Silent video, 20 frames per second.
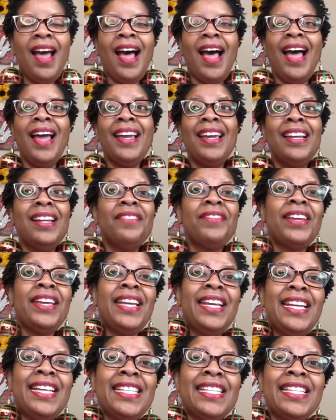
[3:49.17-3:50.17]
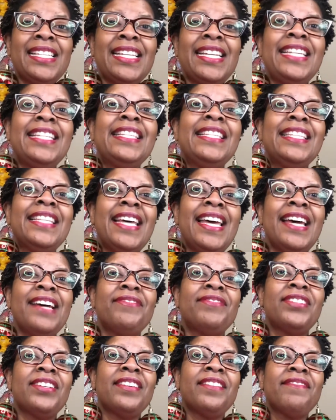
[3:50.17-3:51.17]
I could have easily
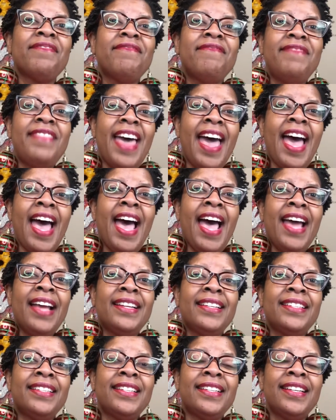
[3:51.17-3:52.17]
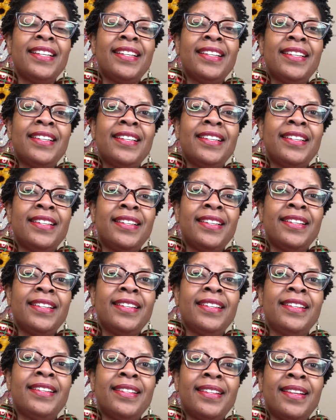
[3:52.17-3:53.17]
left that
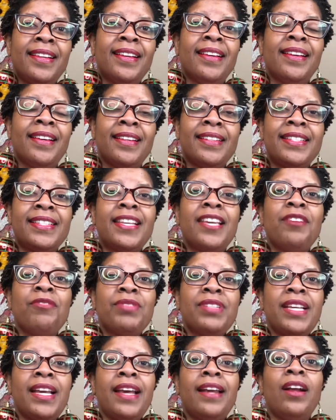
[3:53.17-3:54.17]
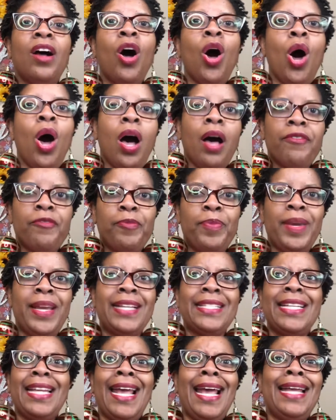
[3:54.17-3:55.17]
uh, skill set off
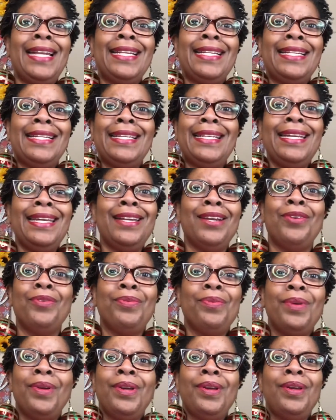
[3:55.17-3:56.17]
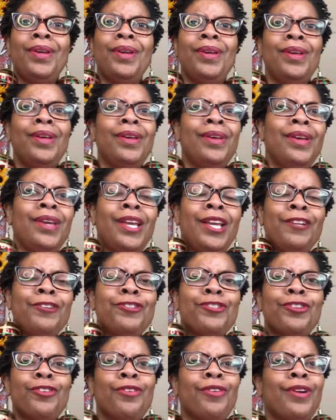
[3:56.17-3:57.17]
because it had, you know,
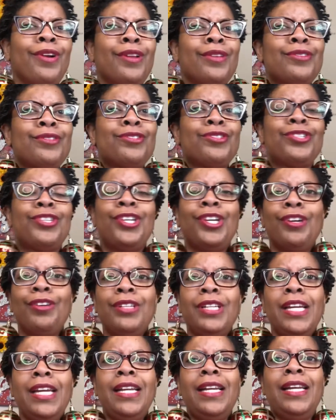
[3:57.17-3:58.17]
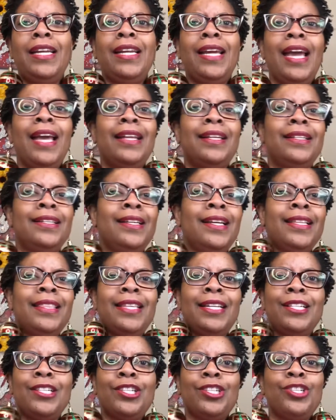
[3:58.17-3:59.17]
insurance, cheerleading had
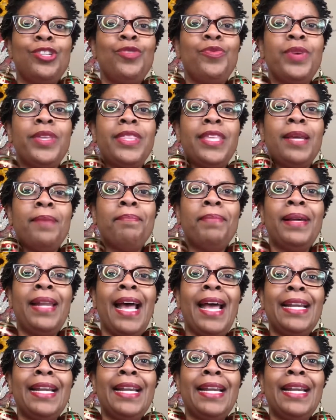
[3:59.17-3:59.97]
nothing to do with it, but I